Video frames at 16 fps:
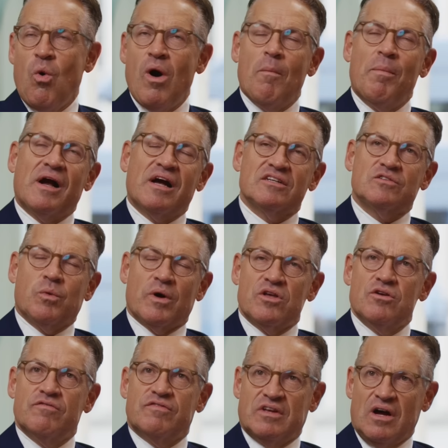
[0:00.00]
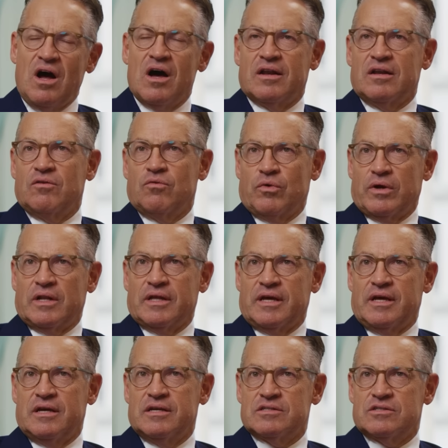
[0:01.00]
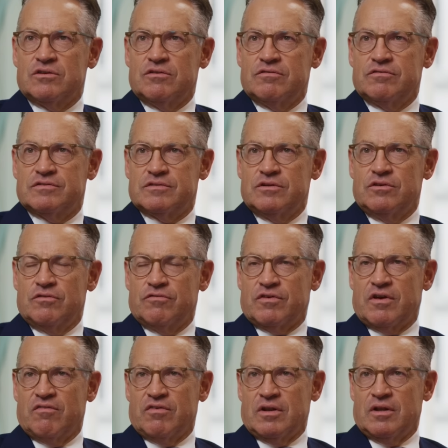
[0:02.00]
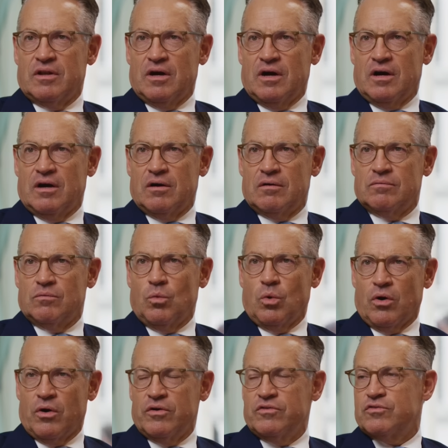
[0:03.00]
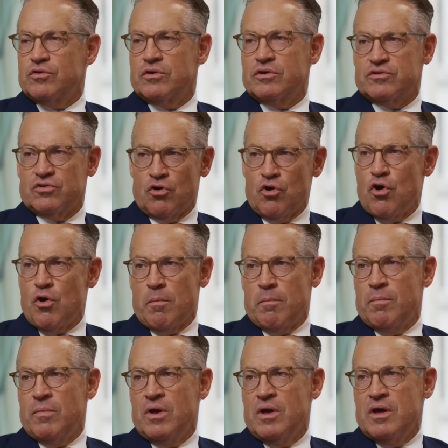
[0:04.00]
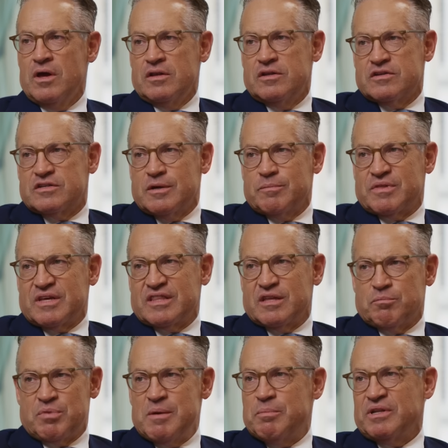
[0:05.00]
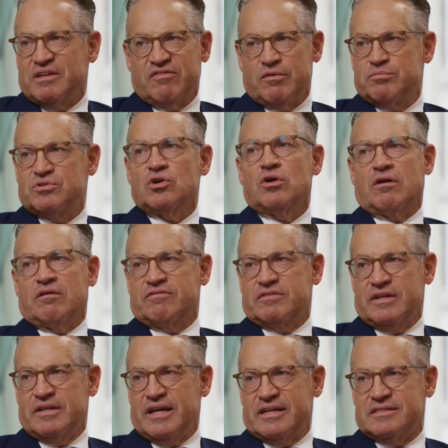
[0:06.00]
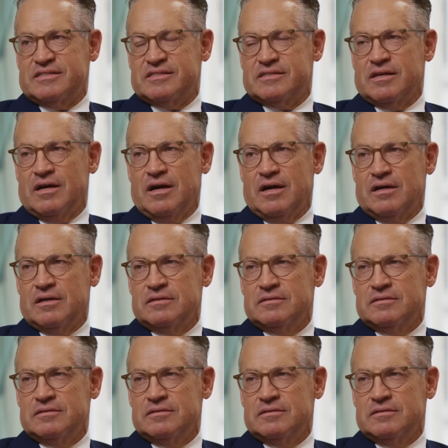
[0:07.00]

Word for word: well because what you've done really is you've you've given uh, words or a term to something that people have observed, and hmm. that's. Uh,